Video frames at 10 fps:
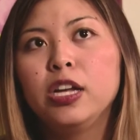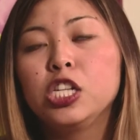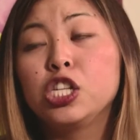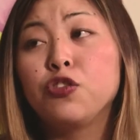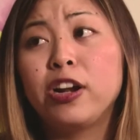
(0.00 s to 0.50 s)

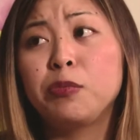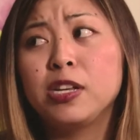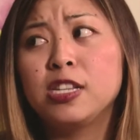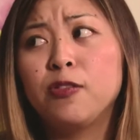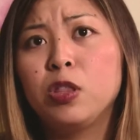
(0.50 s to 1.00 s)
surrounding
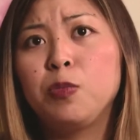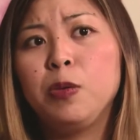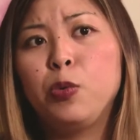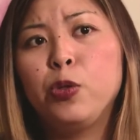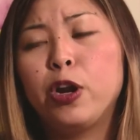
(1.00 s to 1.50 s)
myself with
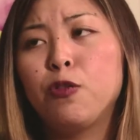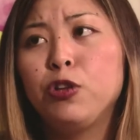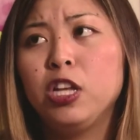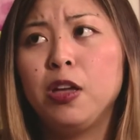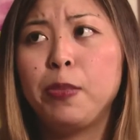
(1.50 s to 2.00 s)
people that are
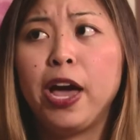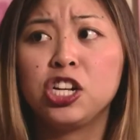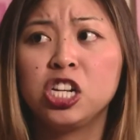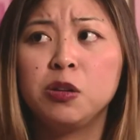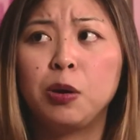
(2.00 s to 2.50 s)
really
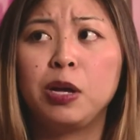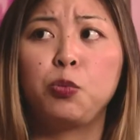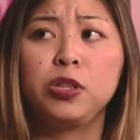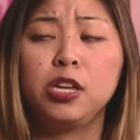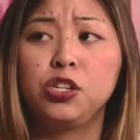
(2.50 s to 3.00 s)
passionate about
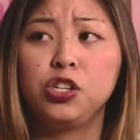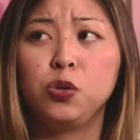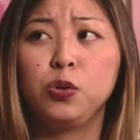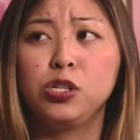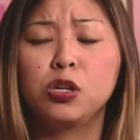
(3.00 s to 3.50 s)
what they
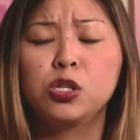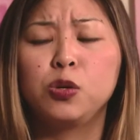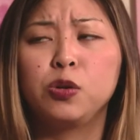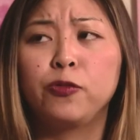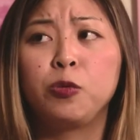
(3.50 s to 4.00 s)
do is
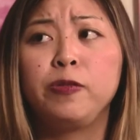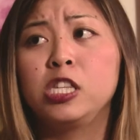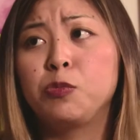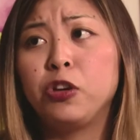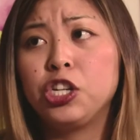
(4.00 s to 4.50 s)
also a form of
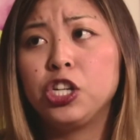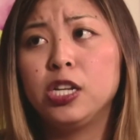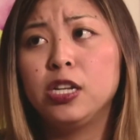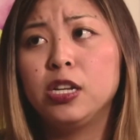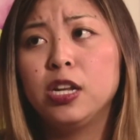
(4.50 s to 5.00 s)

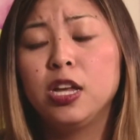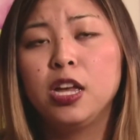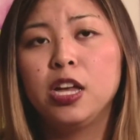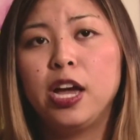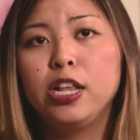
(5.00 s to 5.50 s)
inspiration.
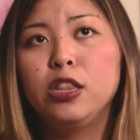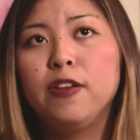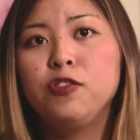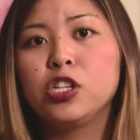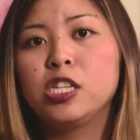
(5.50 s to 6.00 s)
I
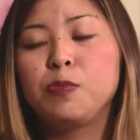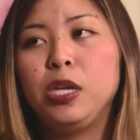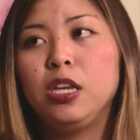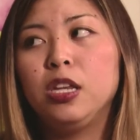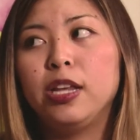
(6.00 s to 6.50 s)
love just
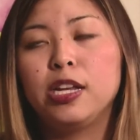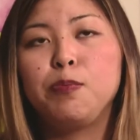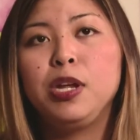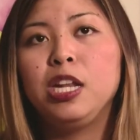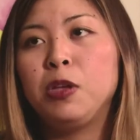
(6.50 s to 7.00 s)
speaking, like
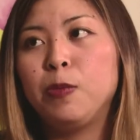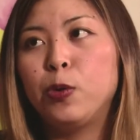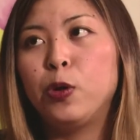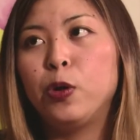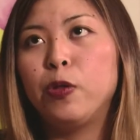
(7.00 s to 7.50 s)
meeting
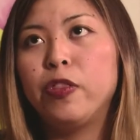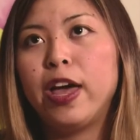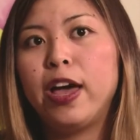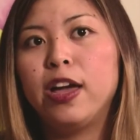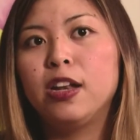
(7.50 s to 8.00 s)
people
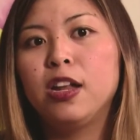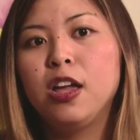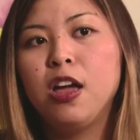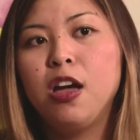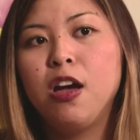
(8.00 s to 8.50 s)
that
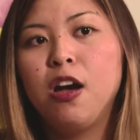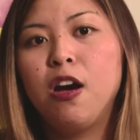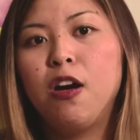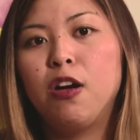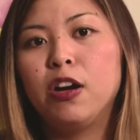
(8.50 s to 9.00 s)

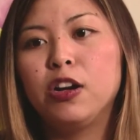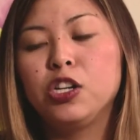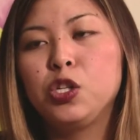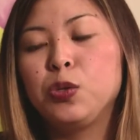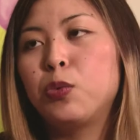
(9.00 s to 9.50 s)
are
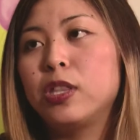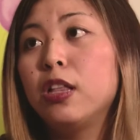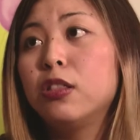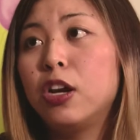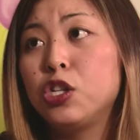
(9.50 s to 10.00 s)
doing what they
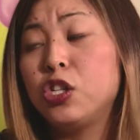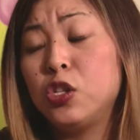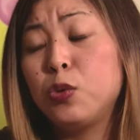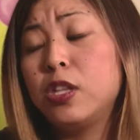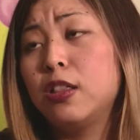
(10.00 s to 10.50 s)
uh,
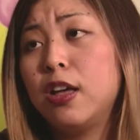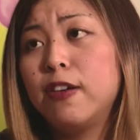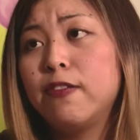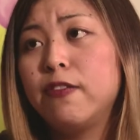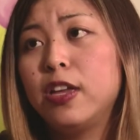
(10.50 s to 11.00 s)
do what they
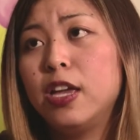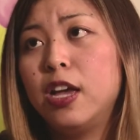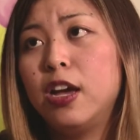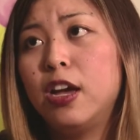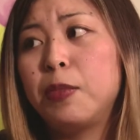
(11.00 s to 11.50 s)
love.
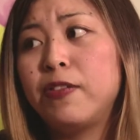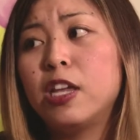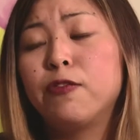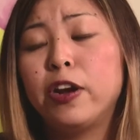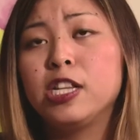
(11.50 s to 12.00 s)
Um, I find
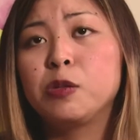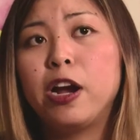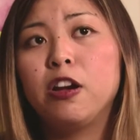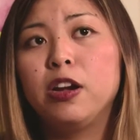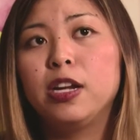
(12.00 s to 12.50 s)
that very
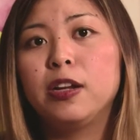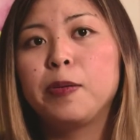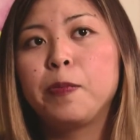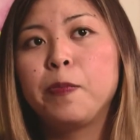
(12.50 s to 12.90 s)
inspiring.